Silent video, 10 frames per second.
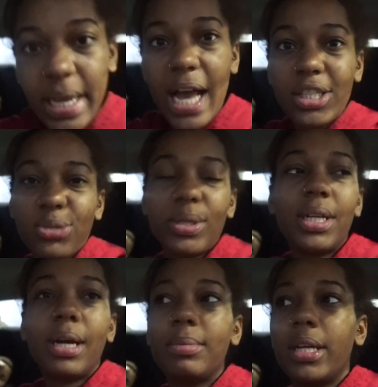yeah, I just
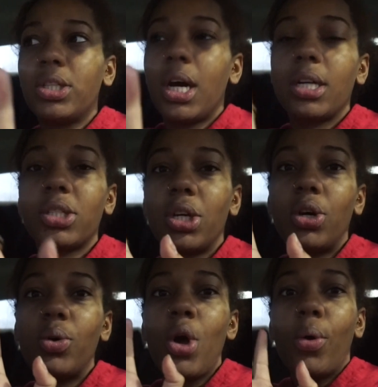wanted to update y'all.
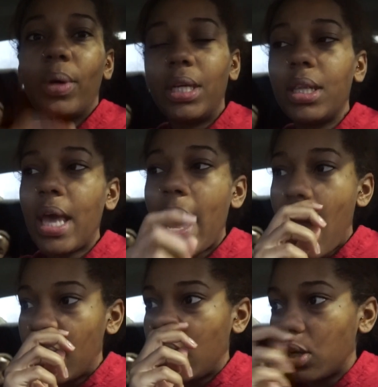So we did
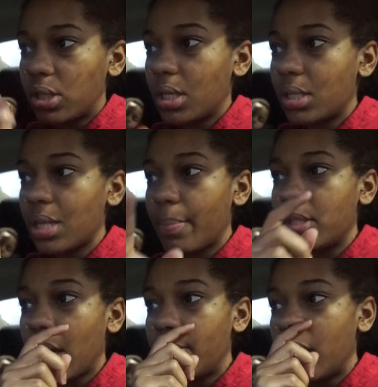that. I didn't go to the
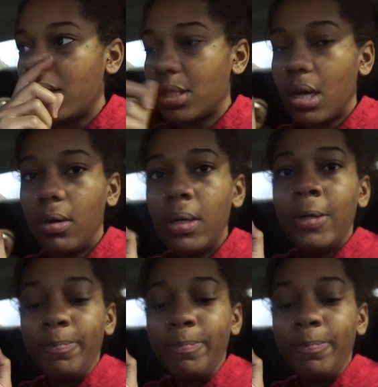consignment shop yet, so